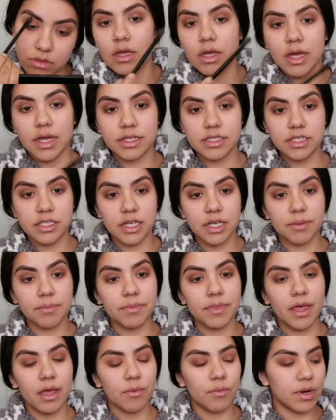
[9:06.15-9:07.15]
A tip
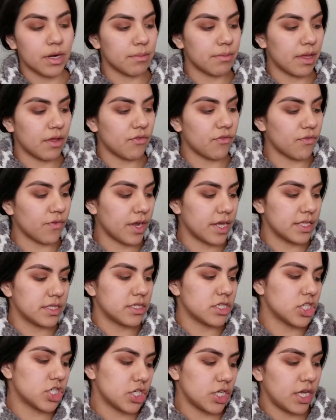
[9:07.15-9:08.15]
that one of my
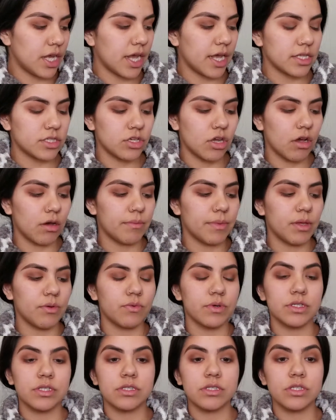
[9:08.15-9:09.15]
friends, she had taught me,
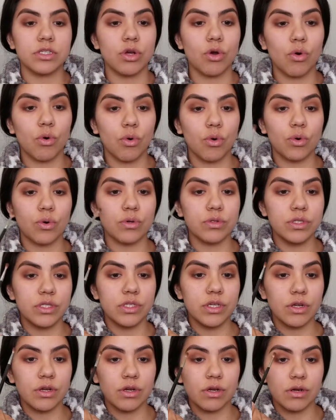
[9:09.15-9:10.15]
was to hold
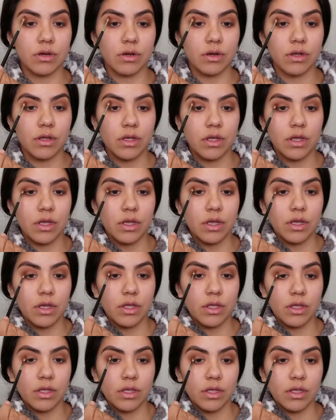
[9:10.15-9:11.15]
your
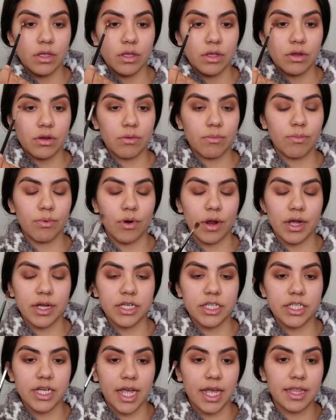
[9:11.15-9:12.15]

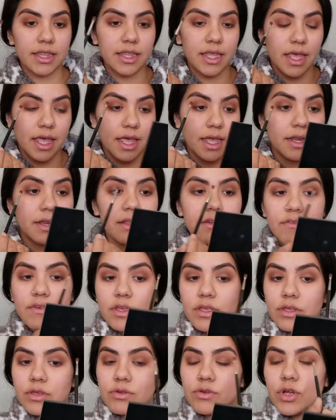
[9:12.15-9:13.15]
brush at the end of it.
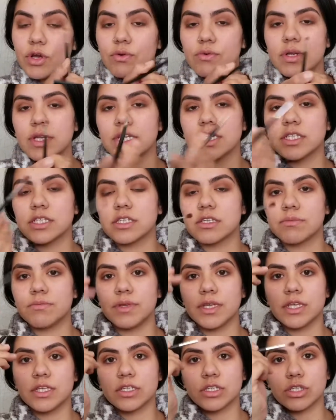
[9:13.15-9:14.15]
You don't need to
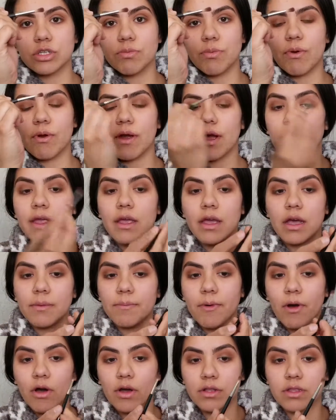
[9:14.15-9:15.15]
be super high up
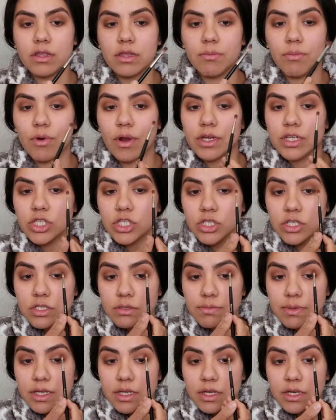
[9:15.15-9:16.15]
on the brush,
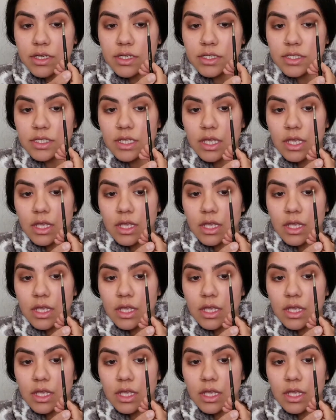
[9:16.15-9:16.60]
just because